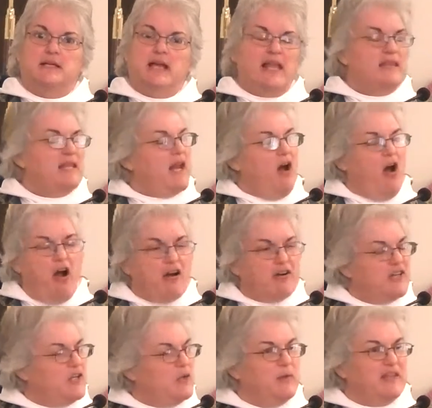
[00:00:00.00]
And they
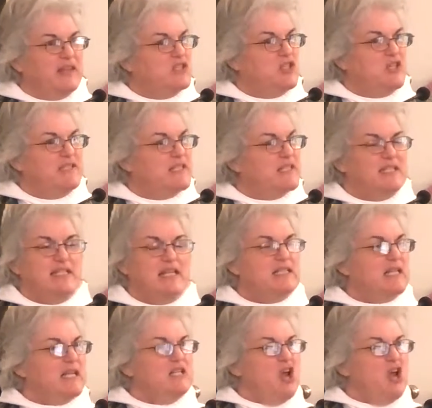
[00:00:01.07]
argue with Jesus and they say,